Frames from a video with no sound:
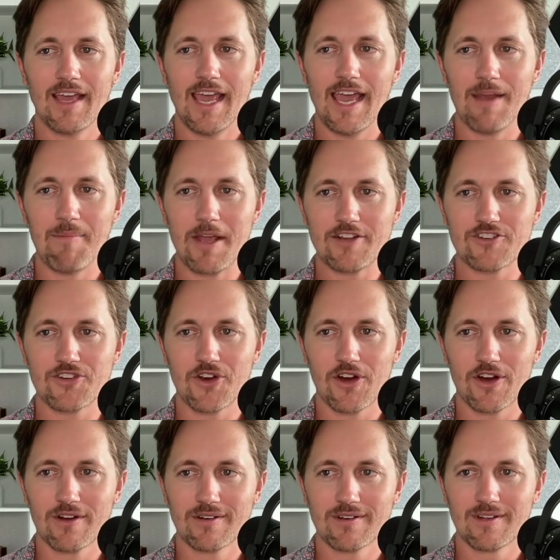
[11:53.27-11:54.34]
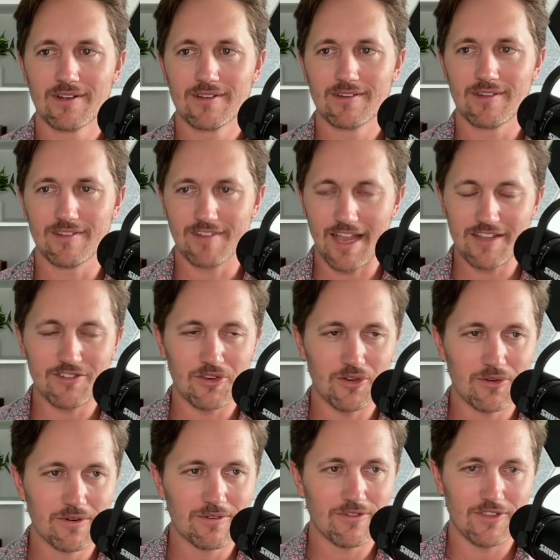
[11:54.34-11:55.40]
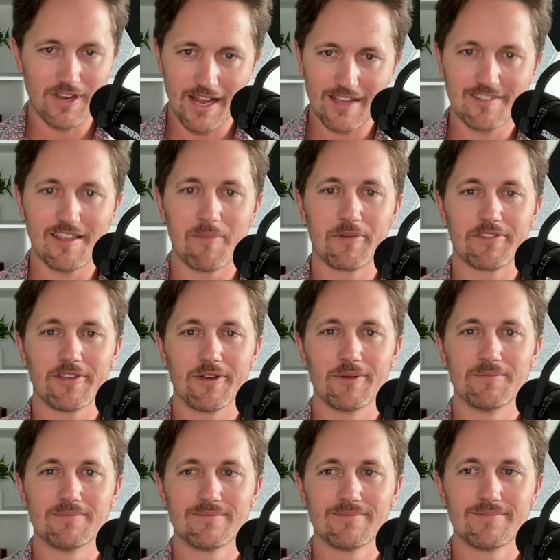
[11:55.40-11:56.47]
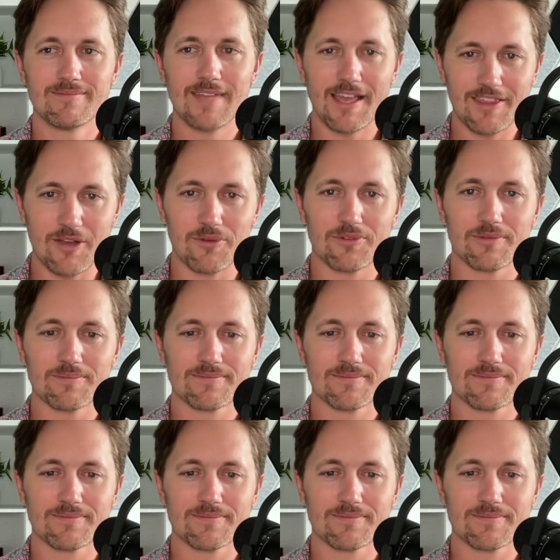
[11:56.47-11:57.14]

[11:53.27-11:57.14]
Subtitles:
and make sure to stay tuned for the next episode. Adios.